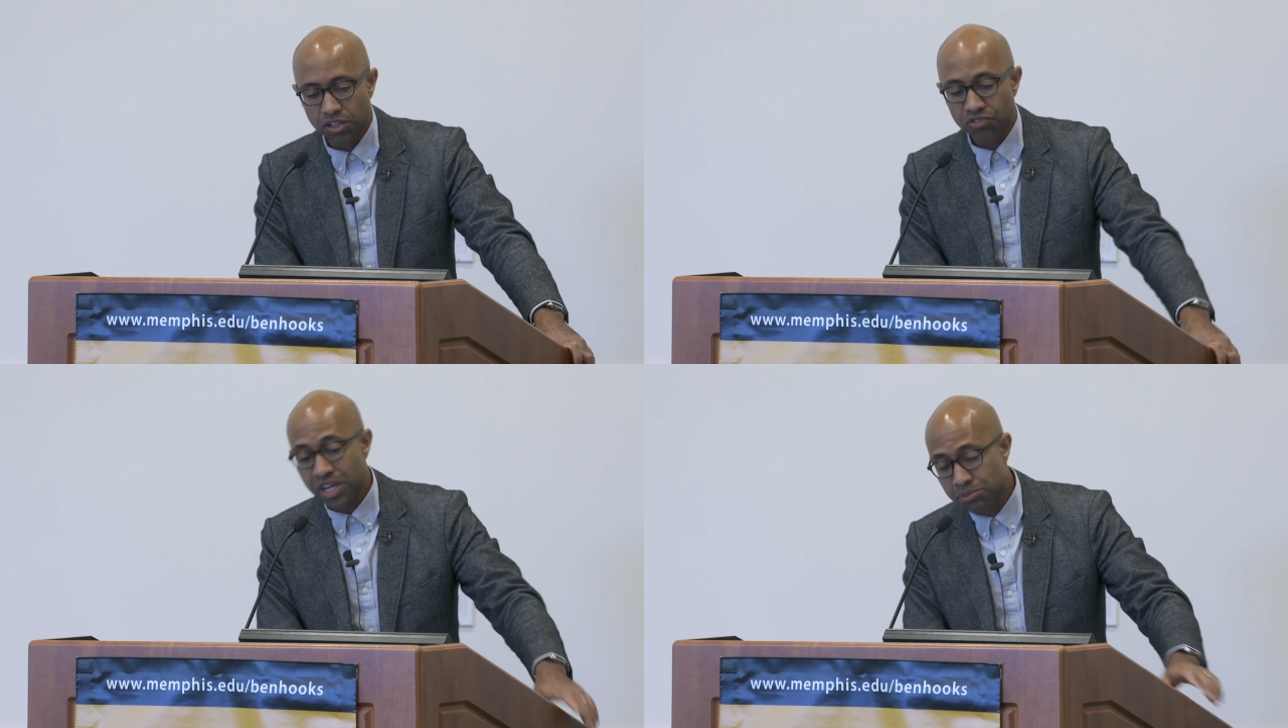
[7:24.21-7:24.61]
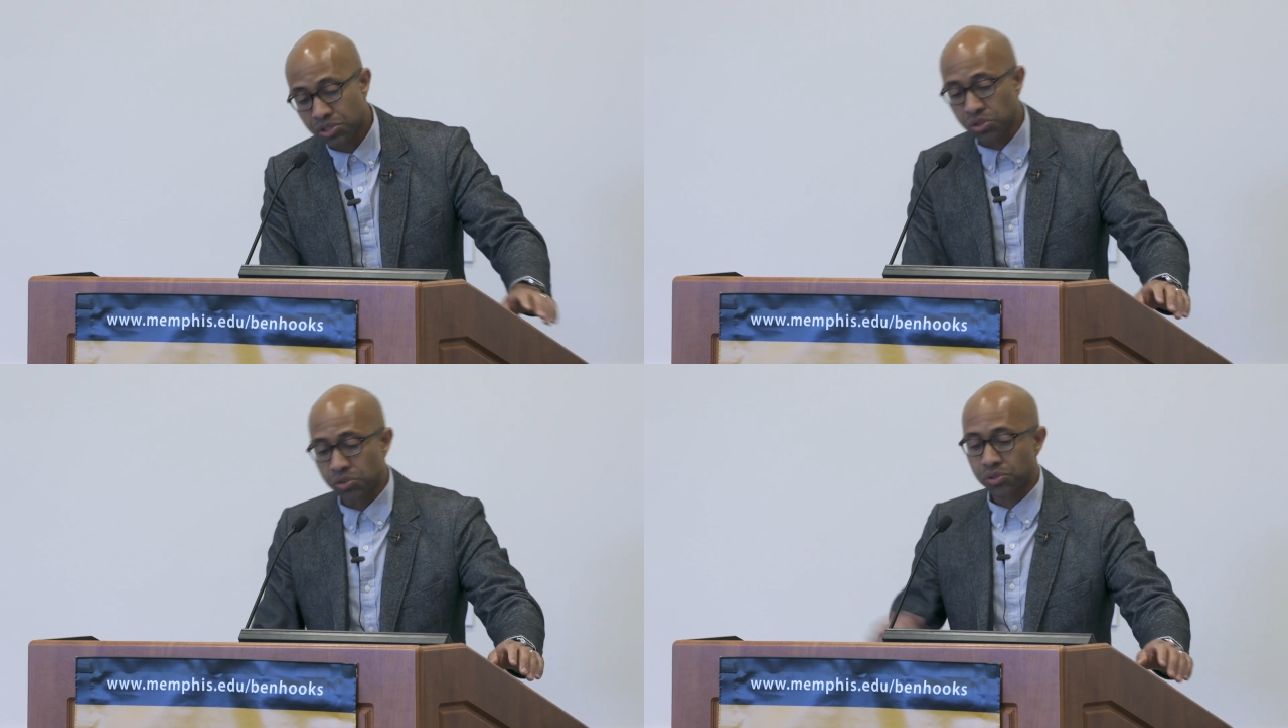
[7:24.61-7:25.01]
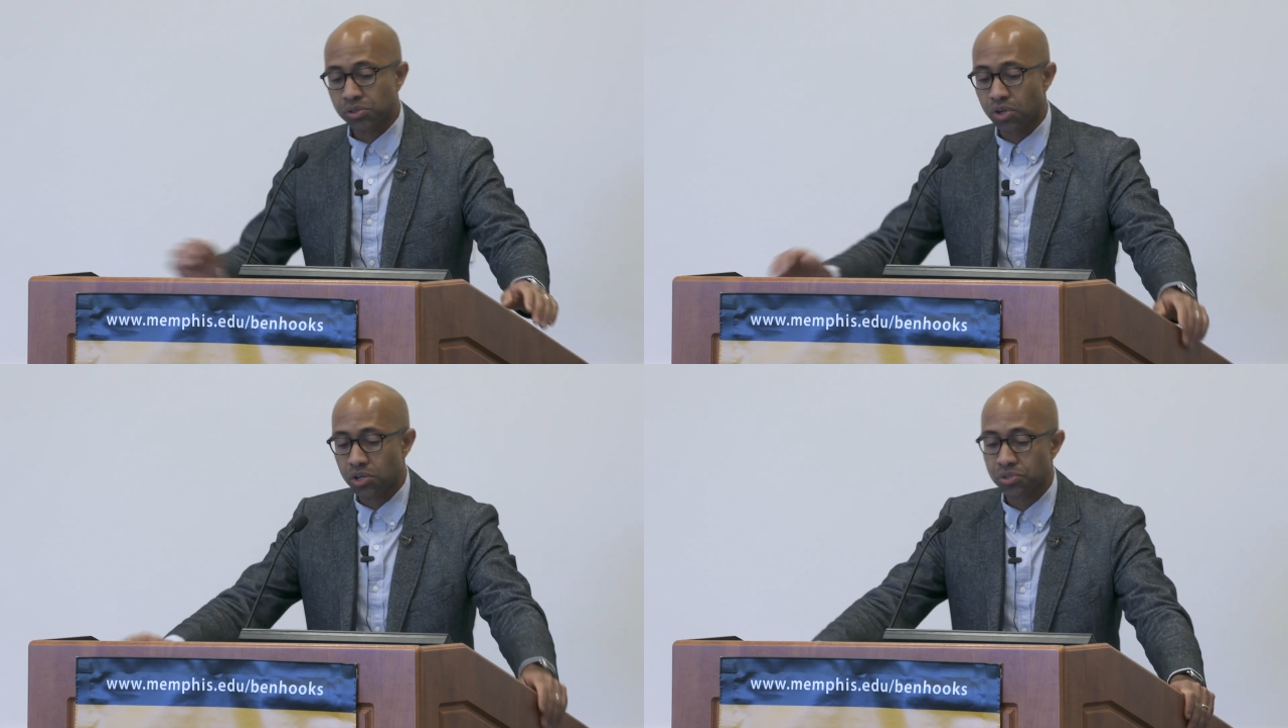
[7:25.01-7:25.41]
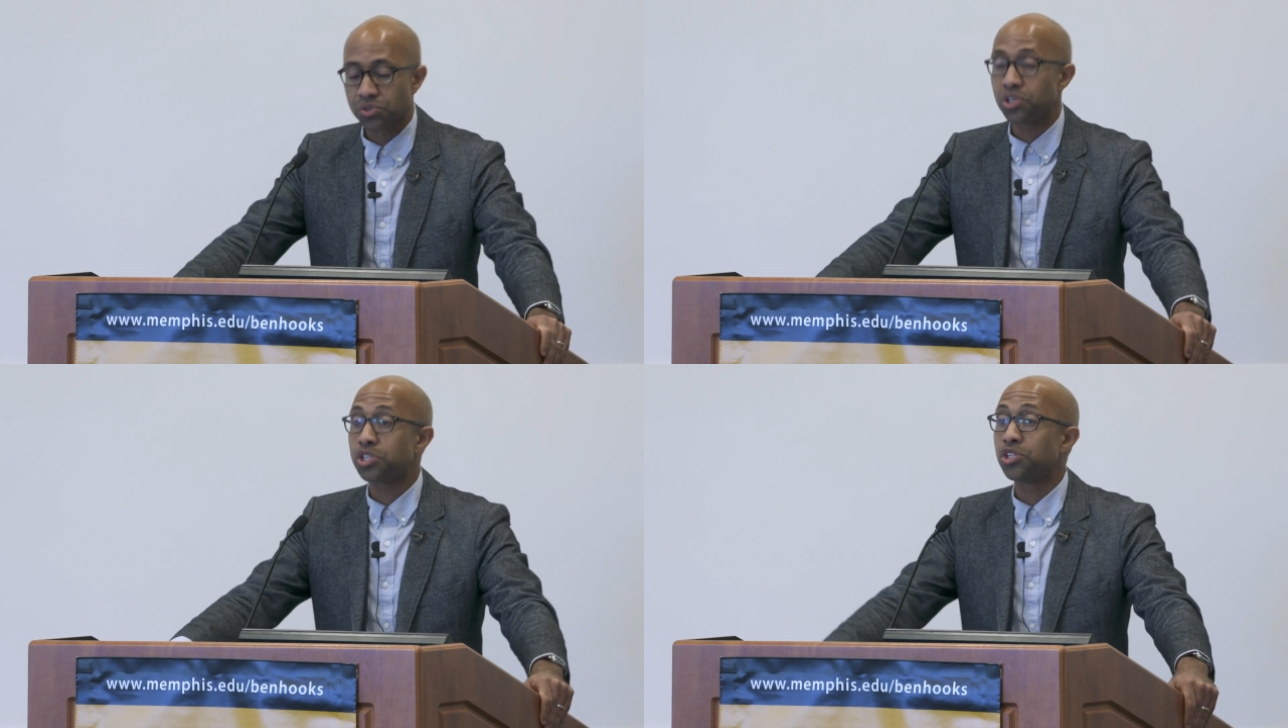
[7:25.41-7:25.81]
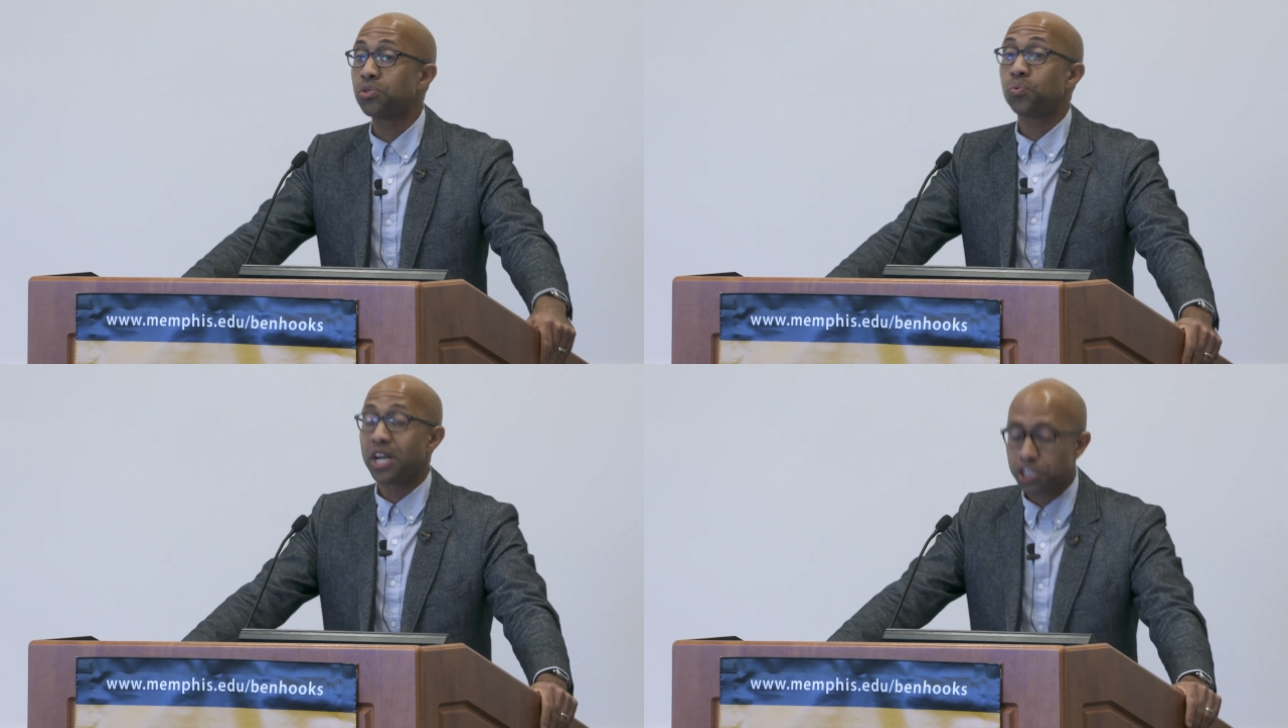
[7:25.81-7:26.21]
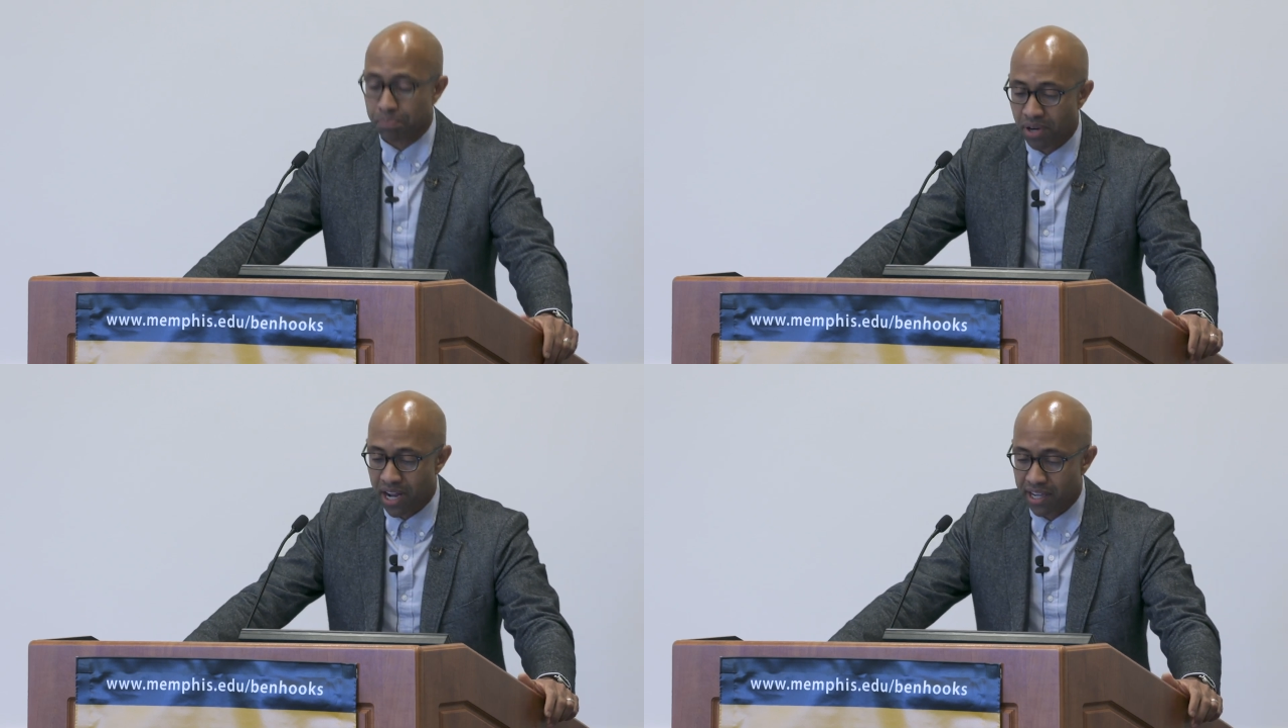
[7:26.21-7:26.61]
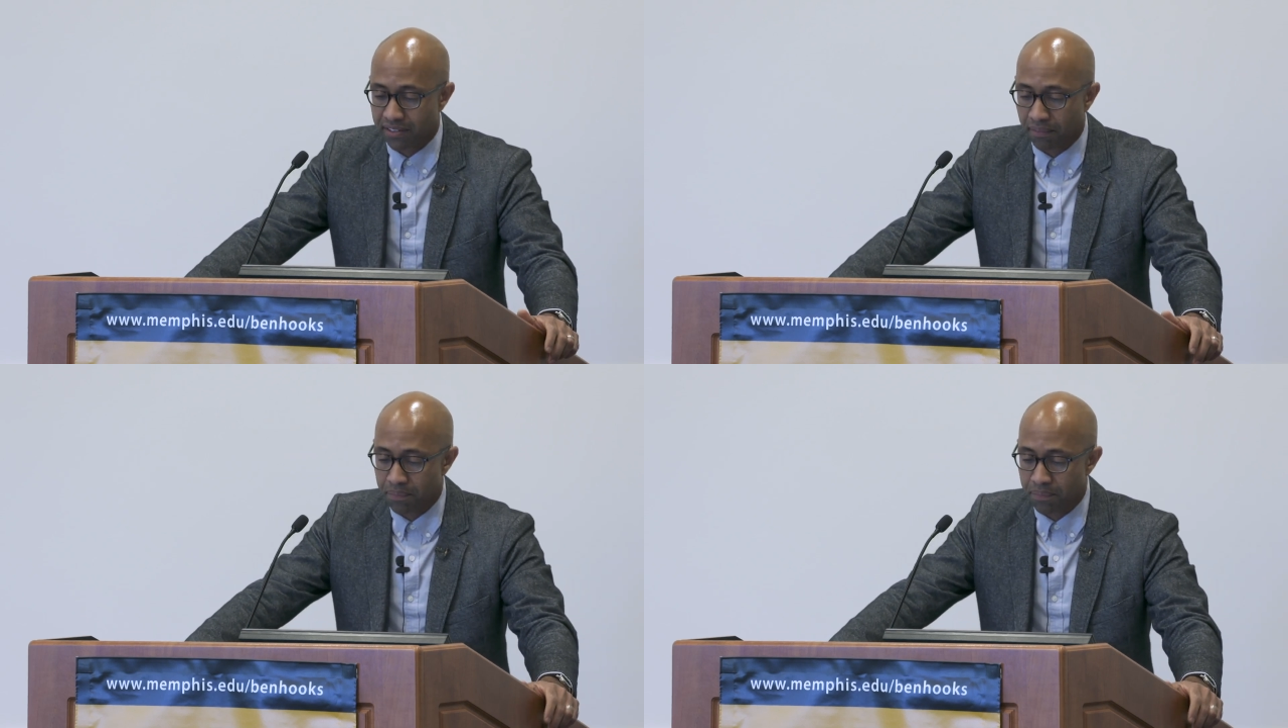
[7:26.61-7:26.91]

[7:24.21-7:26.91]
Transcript: Freedom schools also nurtured race pride,